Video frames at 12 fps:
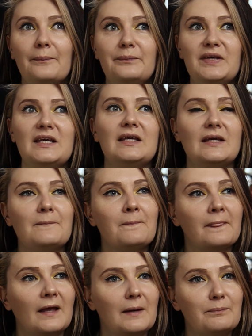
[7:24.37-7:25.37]
be
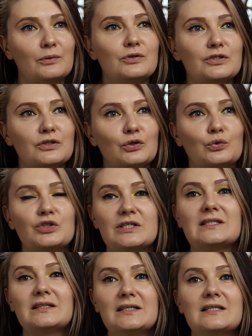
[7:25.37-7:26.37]
a person who
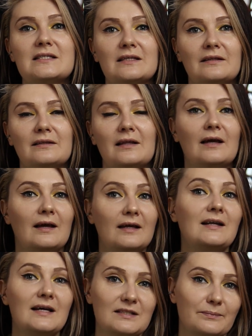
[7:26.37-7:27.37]
just listen
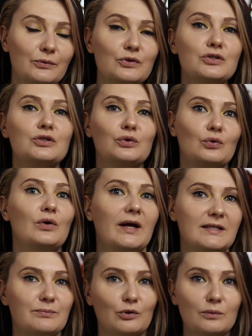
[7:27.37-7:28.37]
another person who
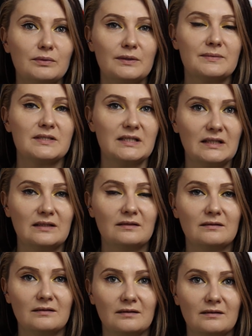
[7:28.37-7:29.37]
has problems
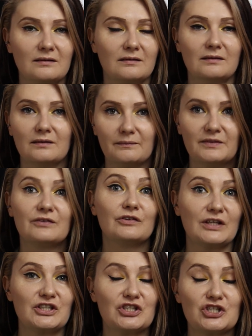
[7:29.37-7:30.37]
in the
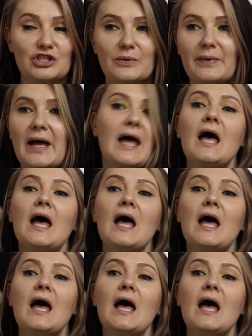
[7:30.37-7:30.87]
relationship.